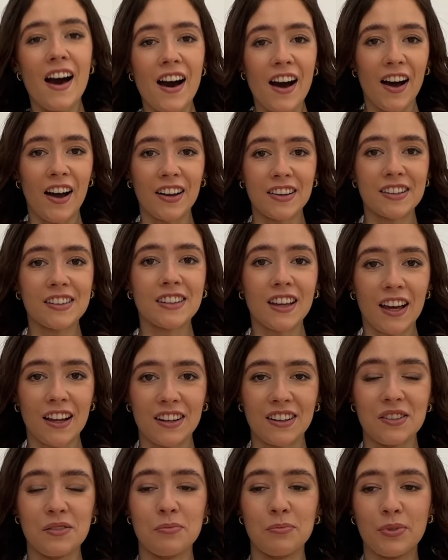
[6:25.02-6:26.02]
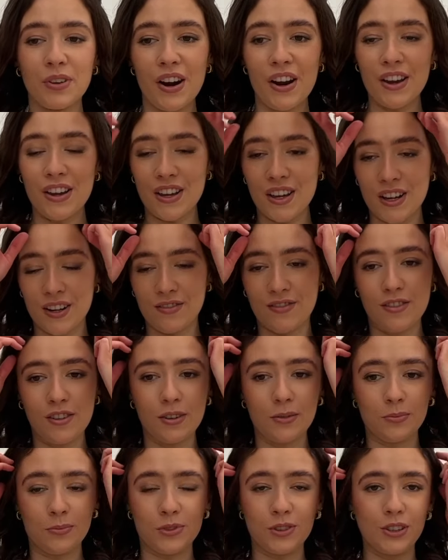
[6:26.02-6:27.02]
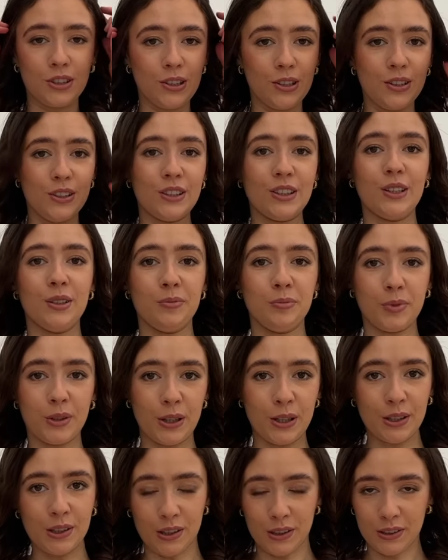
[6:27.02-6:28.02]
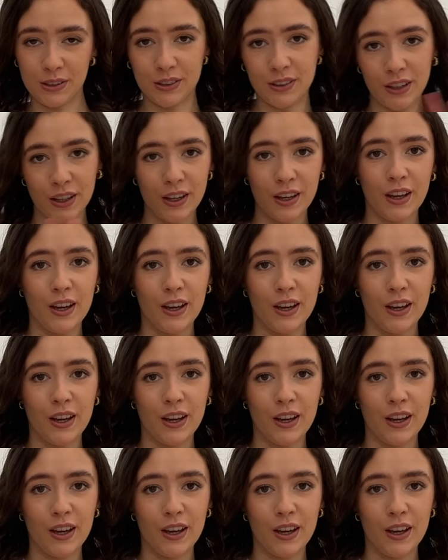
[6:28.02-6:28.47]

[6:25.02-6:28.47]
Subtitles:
I just had a little break from shooting because